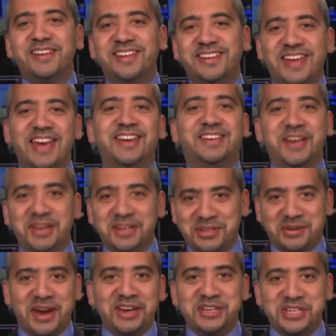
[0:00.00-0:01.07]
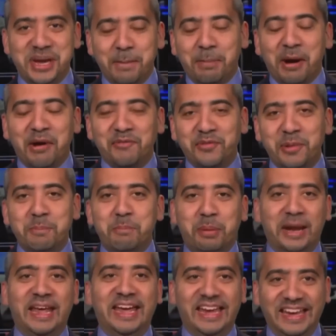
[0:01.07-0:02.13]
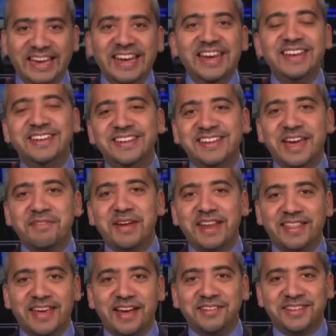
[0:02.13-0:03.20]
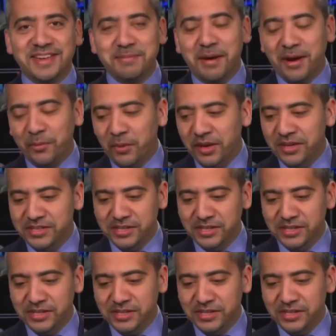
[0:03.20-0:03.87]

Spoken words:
is his exit strategy apart from plea? Does he have anything else he might want to